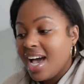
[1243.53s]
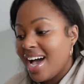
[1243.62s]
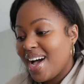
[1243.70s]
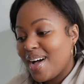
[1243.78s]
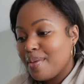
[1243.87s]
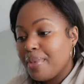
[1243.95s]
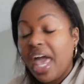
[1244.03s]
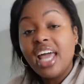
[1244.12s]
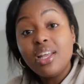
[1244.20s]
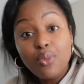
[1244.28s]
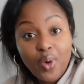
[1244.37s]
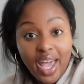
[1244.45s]
But
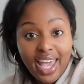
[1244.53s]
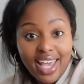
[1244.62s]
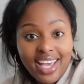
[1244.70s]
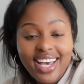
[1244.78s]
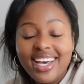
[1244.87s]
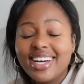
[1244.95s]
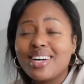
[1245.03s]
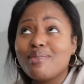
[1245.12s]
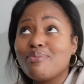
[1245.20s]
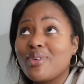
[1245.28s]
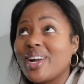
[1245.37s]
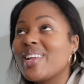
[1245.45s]
anyway,
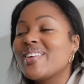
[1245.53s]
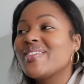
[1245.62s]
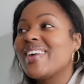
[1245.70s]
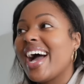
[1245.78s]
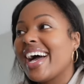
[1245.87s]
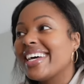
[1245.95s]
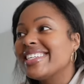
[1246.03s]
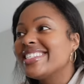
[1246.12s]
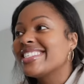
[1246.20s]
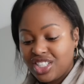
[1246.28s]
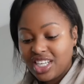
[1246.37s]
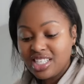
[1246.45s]
good morning, you
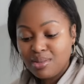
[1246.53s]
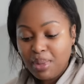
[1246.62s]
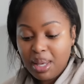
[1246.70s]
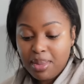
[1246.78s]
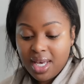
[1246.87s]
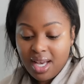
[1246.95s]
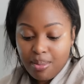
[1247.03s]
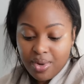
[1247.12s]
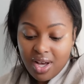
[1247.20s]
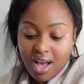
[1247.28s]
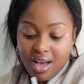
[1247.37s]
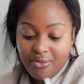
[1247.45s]
guys. Just made me a cup
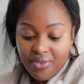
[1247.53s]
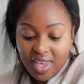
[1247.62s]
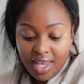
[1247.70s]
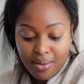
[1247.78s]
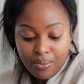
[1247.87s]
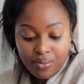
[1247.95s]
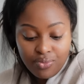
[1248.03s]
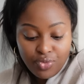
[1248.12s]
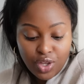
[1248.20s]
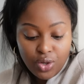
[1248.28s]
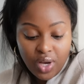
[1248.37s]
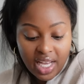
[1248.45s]
of coffee.
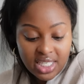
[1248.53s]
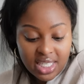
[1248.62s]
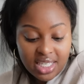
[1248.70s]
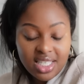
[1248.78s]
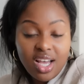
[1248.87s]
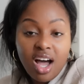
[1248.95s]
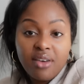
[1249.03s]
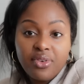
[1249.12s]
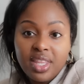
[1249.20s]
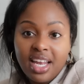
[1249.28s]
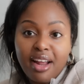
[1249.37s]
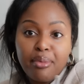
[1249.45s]
You guys, this
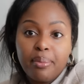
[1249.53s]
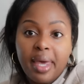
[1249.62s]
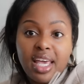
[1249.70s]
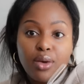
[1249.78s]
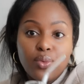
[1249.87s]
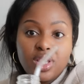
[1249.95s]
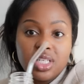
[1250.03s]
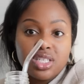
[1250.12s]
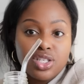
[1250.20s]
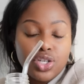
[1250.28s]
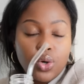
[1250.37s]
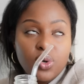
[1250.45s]
coffee that I've been making with the
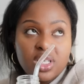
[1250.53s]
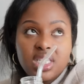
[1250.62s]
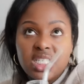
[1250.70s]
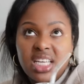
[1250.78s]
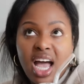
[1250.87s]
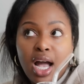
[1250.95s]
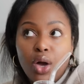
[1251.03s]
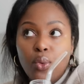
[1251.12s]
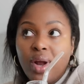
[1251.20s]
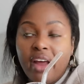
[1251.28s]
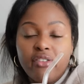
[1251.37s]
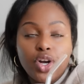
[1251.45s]
stock,
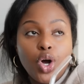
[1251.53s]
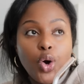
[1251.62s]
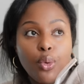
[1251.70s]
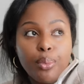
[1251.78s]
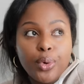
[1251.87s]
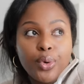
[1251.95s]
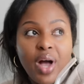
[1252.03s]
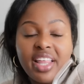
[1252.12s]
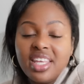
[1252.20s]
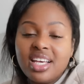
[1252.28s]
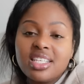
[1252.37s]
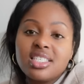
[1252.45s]
whatever, cold brew. I
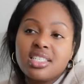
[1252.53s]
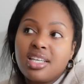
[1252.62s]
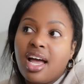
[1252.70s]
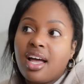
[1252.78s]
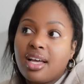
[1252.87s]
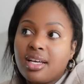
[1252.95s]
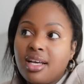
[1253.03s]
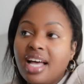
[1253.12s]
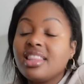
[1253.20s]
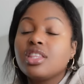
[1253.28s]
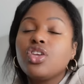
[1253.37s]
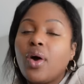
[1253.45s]
think it's stock.
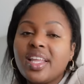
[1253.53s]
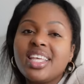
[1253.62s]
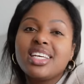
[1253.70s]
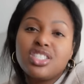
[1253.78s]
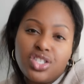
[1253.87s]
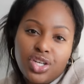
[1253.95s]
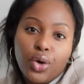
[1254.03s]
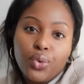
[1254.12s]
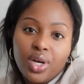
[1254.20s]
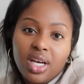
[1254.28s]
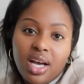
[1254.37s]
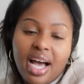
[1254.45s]
I think it's
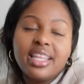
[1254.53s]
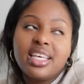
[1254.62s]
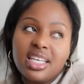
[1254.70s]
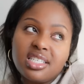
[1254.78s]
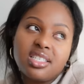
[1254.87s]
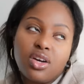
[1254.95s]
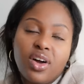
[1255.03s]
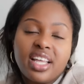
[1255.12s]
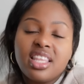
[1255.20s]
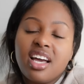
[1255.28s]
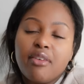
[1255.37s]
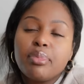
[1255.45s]
Stoke. I think it's Stoke.
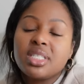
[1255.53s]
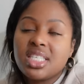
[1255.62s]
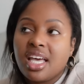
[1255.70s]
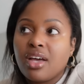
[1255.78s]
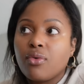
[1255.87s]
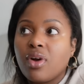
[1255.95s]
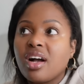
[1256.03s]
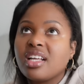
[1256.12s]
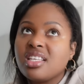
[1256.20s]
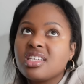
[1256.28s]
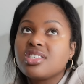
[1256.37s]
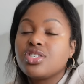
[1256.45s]
I think I've been saying it wrong. I
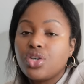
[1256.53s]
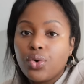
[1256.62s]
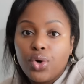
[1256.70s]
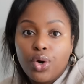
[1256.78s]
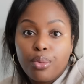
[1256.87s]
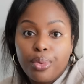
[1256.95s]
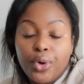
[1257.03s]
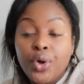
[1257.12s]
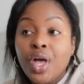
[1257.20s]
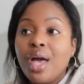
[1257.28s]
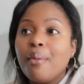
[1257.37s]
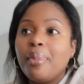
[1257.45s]
think it's Stoke cold brew.
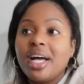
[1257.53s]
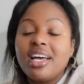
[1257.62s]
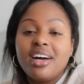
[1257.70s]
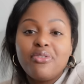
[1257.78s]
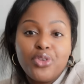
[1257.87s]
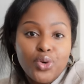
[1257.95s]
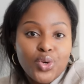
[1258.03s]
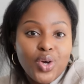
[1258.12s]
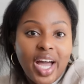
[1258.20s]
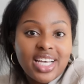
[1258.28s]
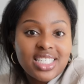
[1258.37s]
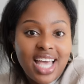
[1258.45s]
But a few of you
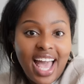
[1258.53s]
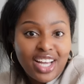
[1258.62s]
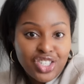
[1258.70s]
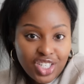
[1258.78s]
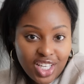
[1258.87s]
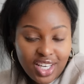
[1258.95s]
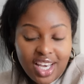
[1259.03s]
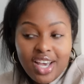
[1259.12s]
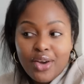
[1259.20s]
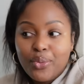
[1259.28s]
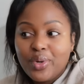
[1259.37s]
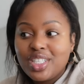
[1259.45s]
guys actually
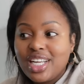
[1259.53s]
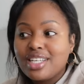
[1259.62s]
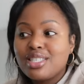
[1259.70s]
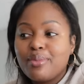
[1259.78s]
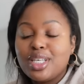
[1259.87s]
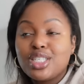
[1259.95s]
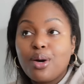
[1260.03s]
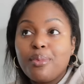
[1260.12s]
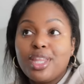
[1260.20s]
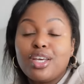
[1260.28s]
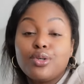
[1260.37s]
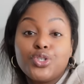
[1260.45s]
reached out to me and told
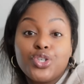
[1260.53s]
me that you